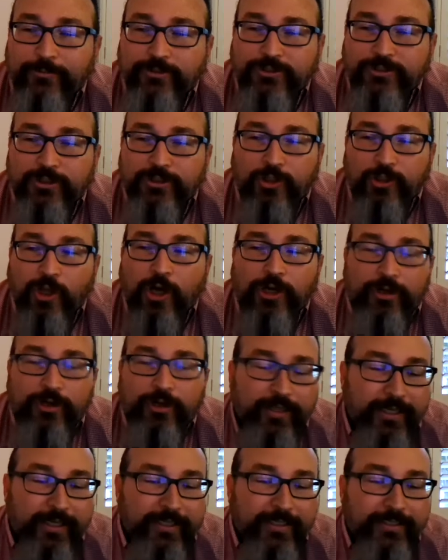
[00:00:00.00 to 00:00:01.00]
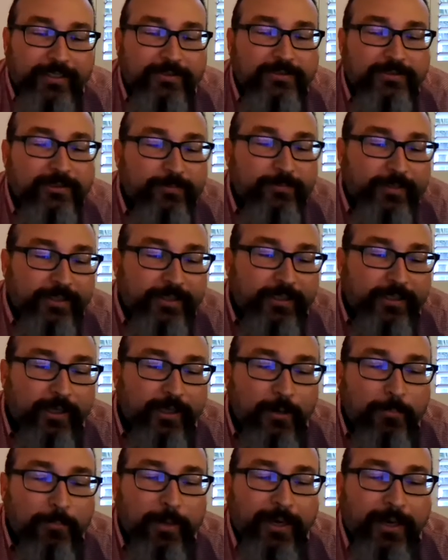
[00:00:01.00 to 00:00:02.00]
is a little longer than it needs to be,
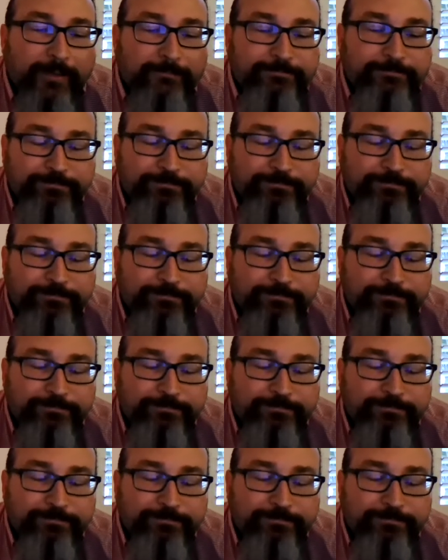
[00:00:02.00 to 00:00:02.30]
but